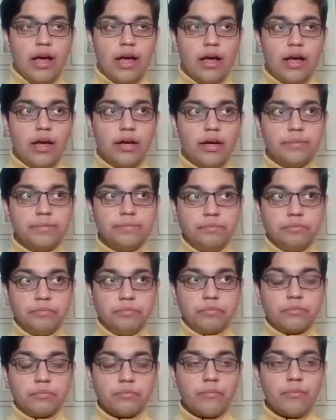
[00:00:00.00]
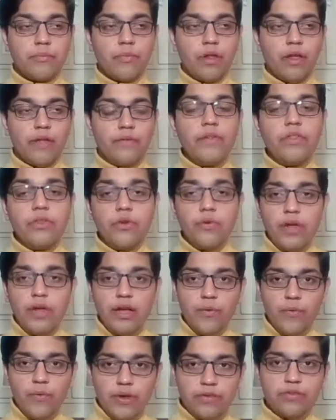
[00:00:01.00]
The
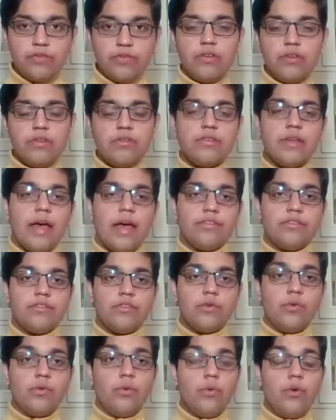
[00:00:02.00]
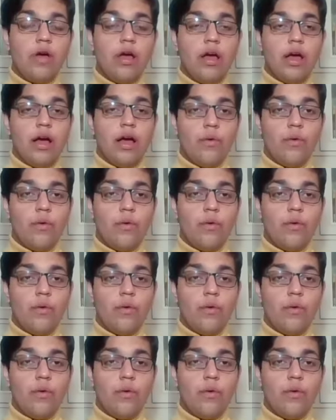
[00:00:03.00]
three questions as to